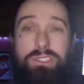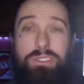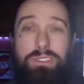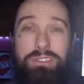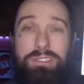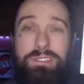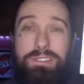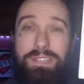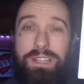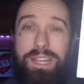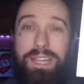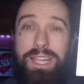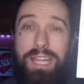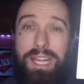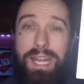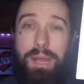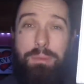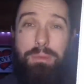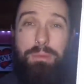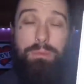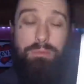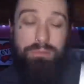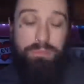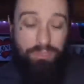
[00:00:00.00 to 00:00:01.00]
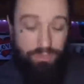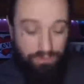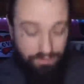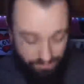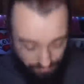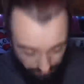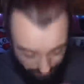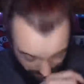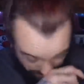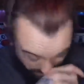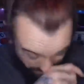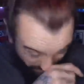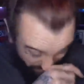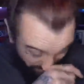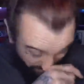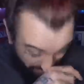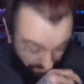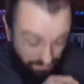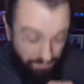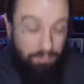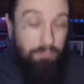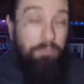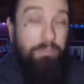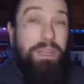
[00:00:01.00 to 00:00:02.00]
looks like an Apple product, which,
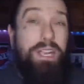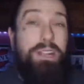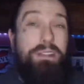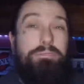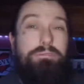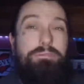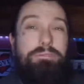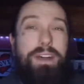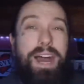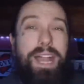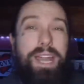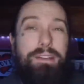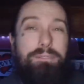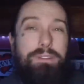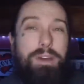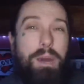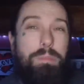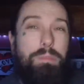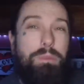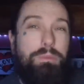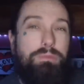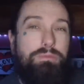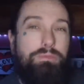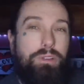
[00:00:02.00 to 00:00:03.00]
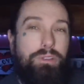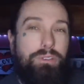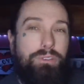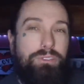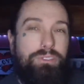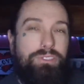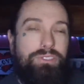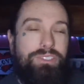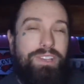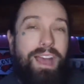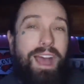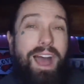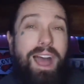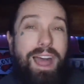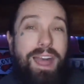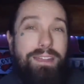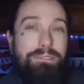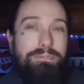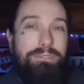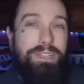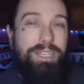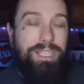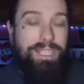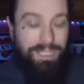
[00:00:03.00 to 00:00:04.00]
being a fan of Apple products, I
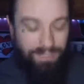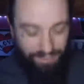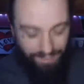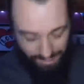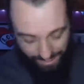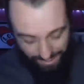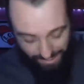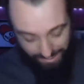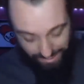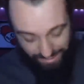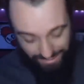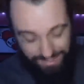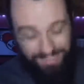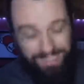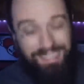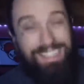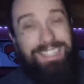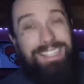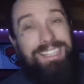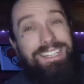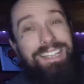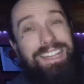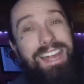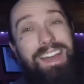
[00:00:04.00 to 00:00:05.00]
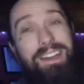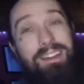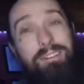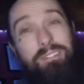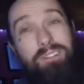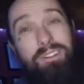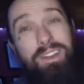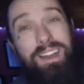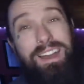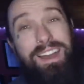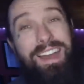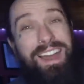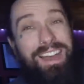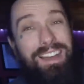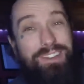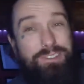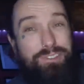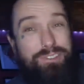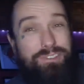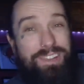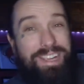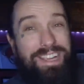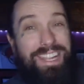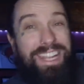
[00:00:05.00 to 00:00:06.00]
really like. Now, I'll
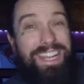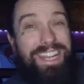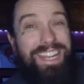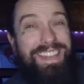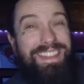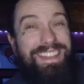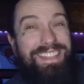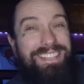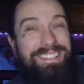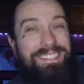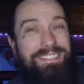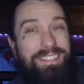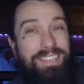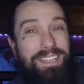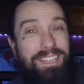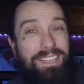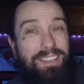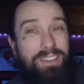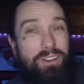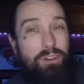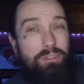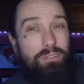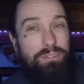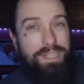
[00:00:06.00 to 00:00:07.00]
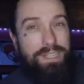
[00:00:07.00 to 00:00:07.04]
try and get in this thing on